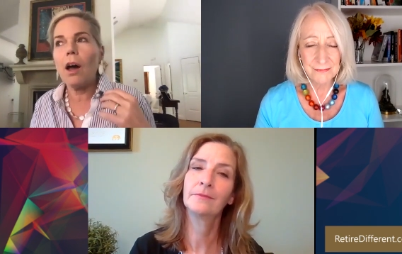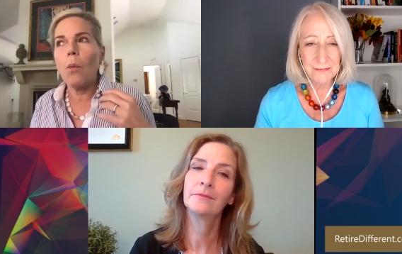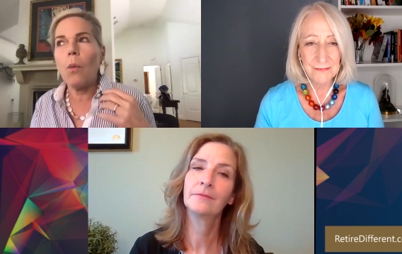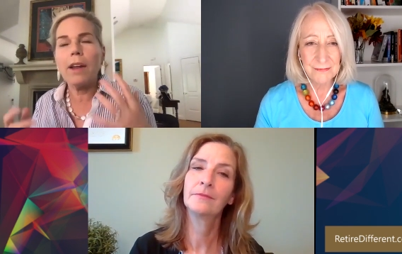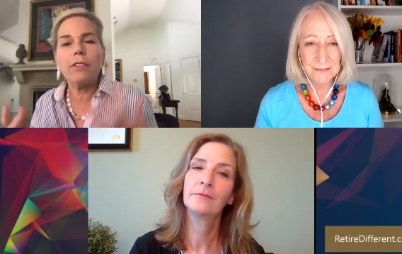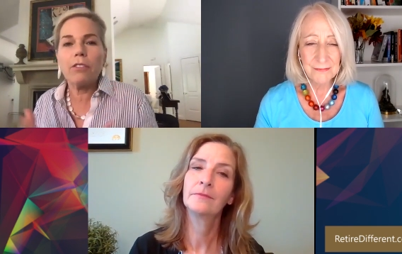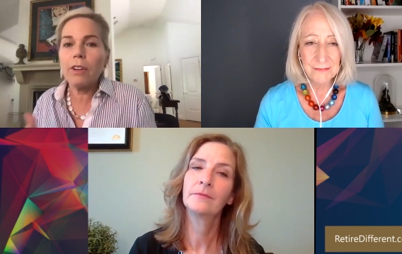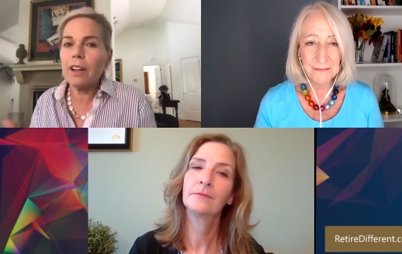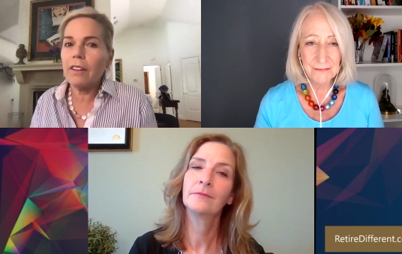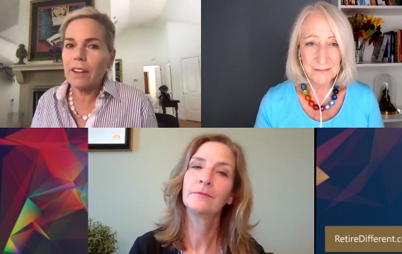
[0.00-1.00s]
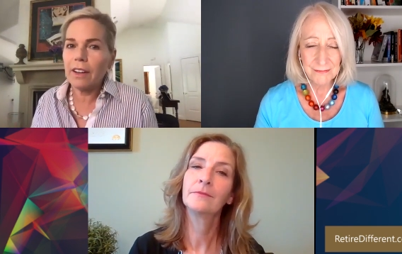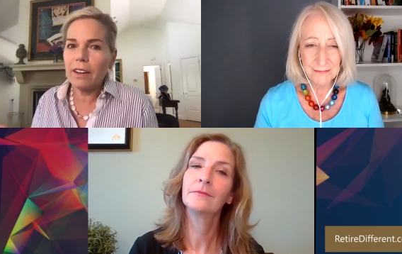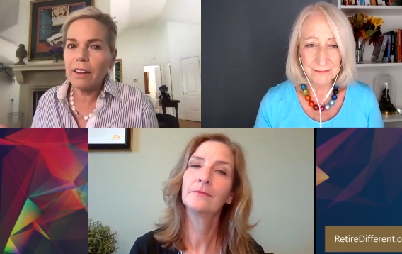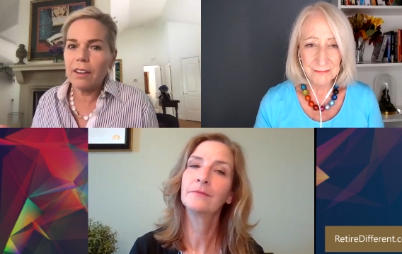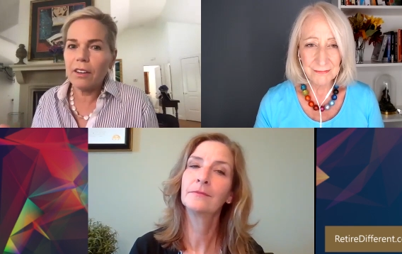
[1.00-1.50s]
Speaker 1: When
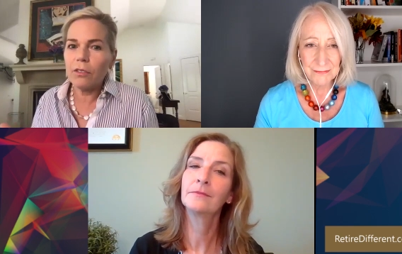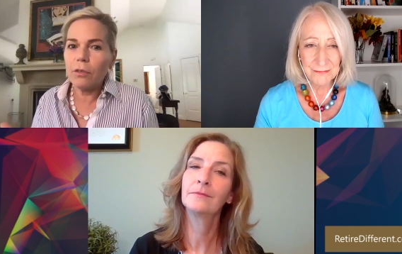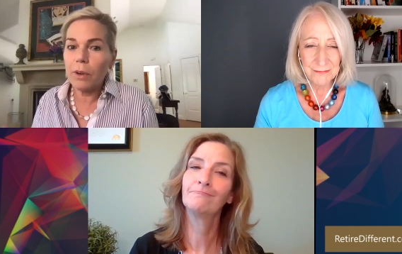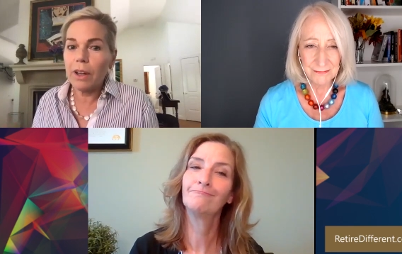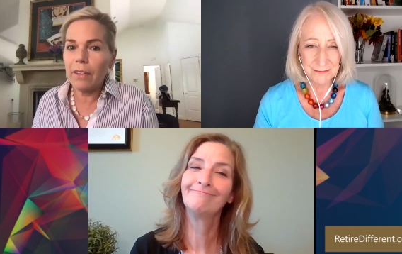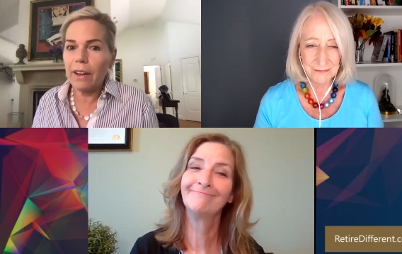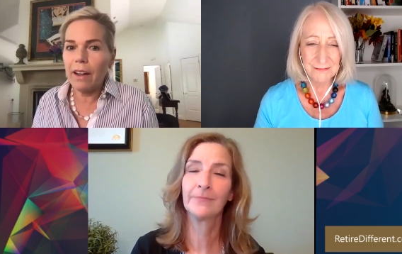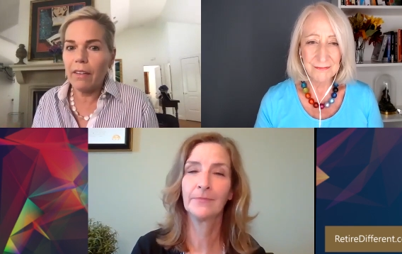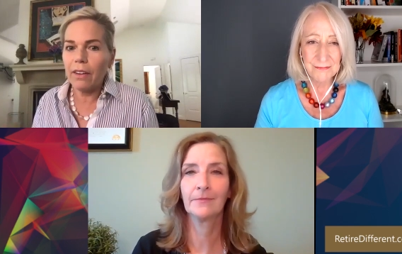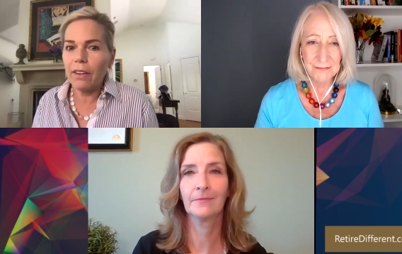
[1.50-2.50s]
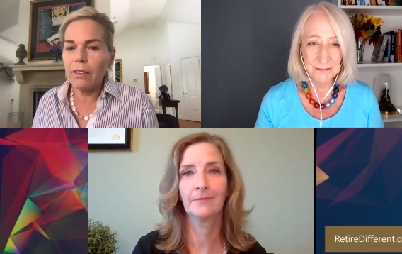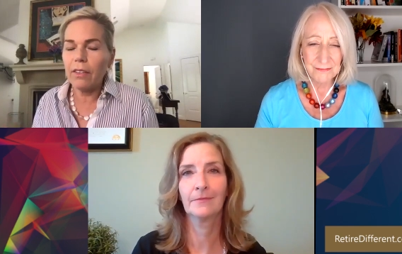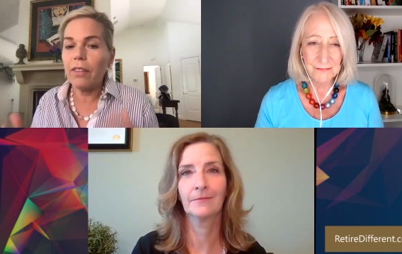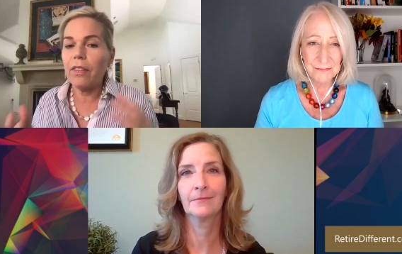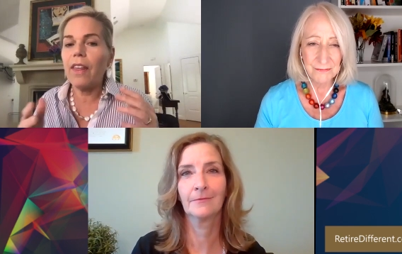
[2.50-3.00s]
really, really, Ellen,
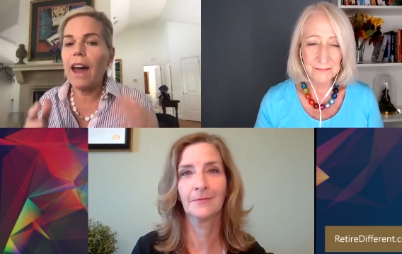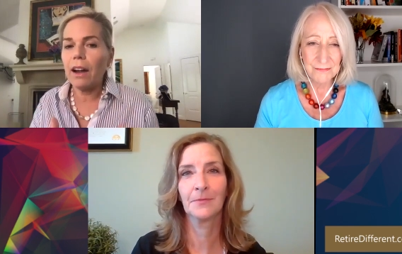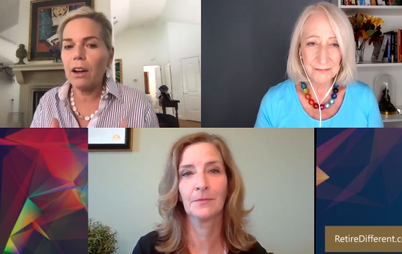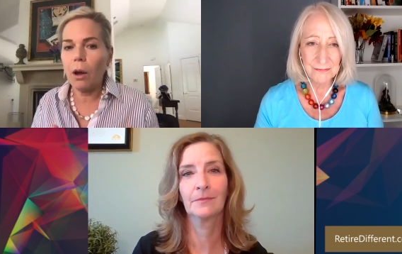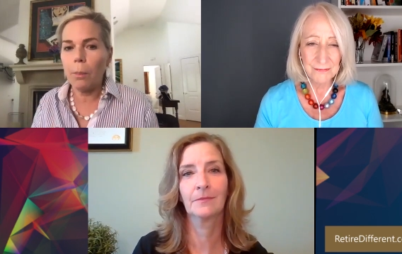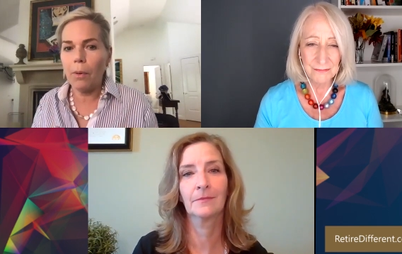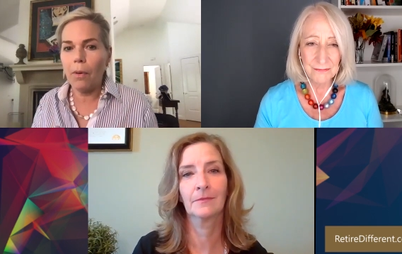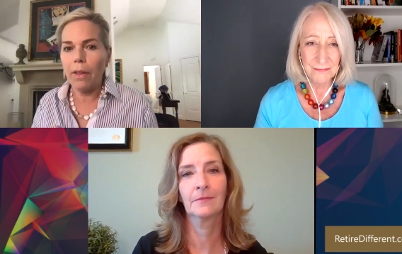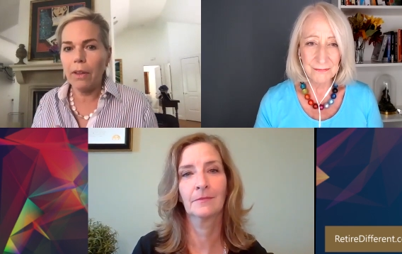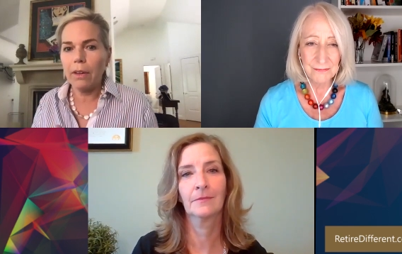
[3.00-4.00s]
that couple,